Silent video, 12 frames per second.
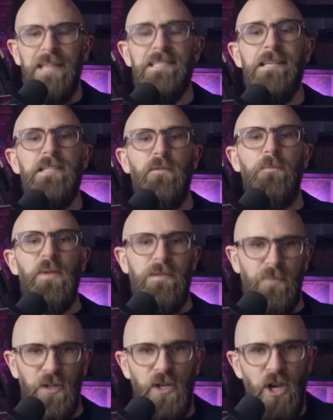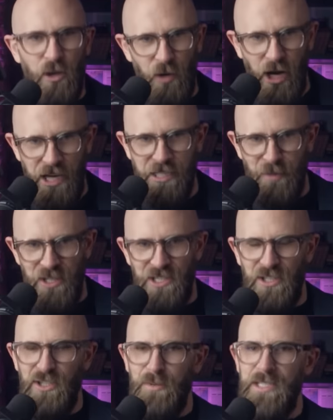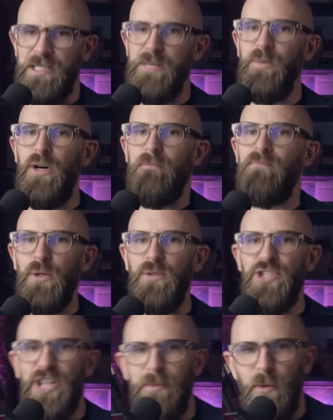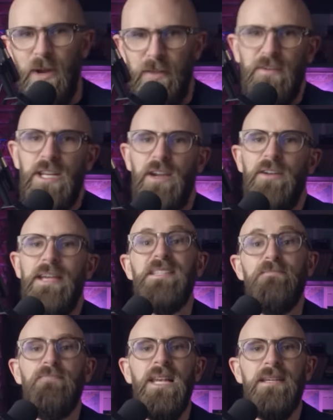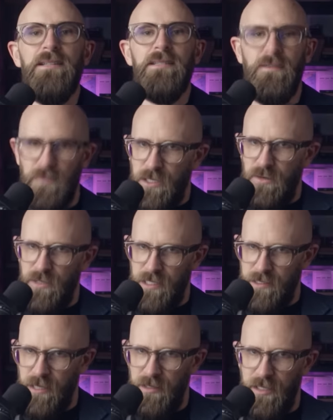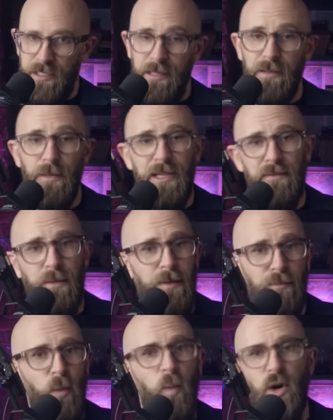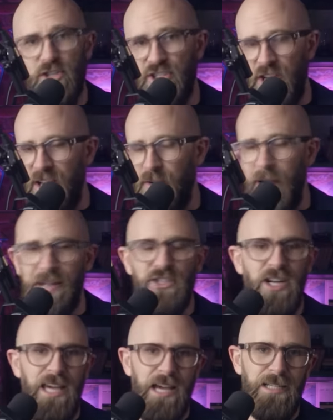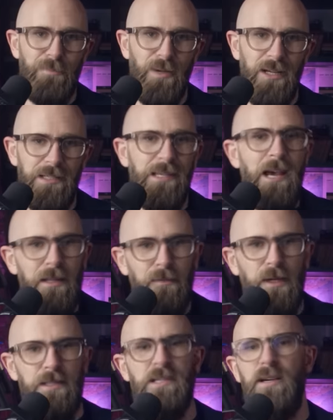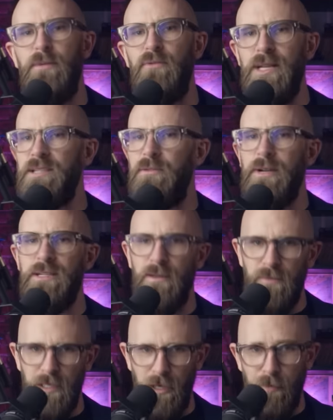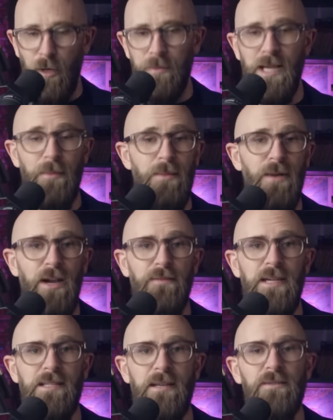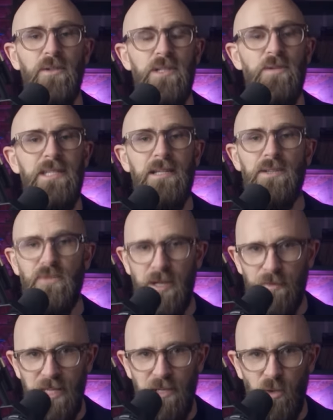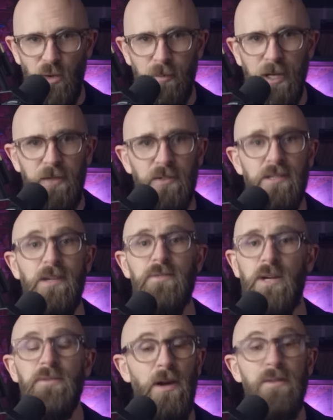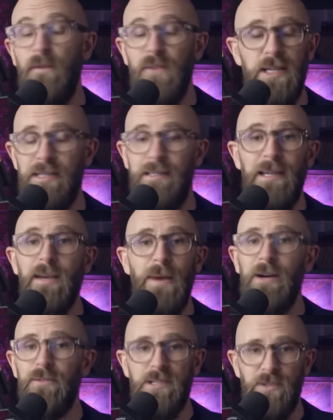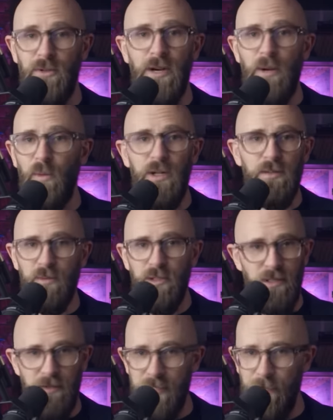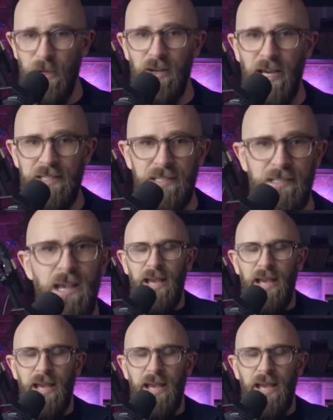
It's easy for people who are experts in a topic to spot bullshit, but when a video gets millions of views, it's unlikely that many of the people watching are actually experts. The first time a restoration video popped up in my feed, I thought it was extremely cool, but I also don't know the first thing about restoring World War II Zippo lighters.